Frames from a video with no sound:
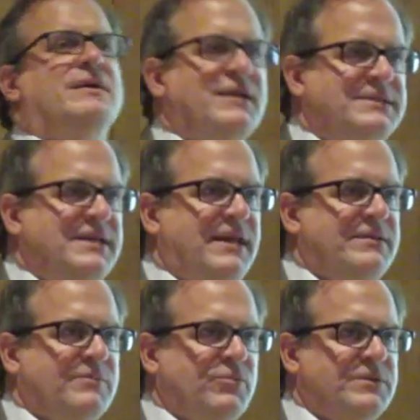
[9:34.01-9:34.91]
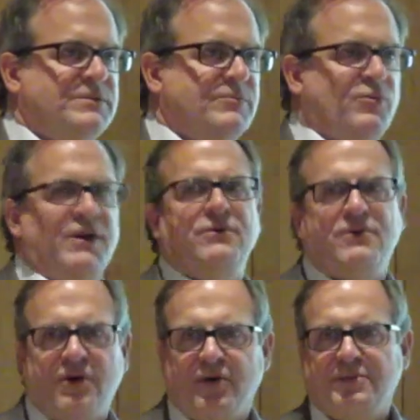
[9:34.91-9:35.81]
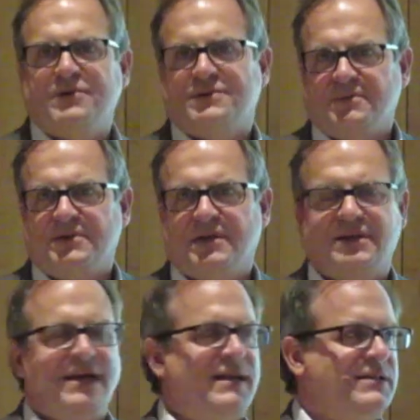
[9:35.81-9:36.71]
and date them with some radiocarbon or something like that,